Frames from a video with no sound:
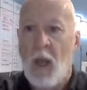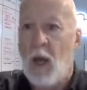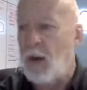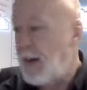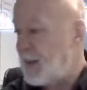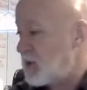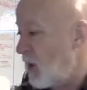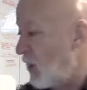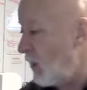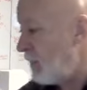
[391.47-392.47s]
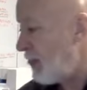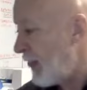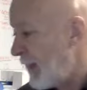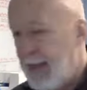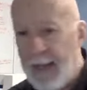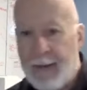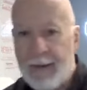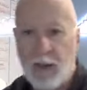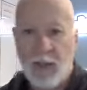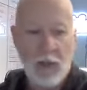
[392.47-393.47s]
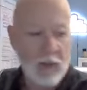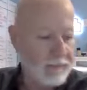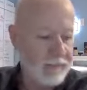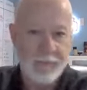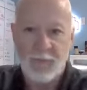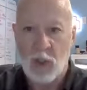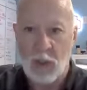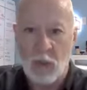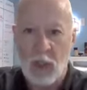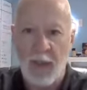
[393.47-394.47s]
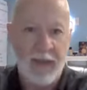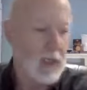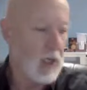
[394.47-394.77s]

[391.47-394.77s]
All right. So uh, our little calling it a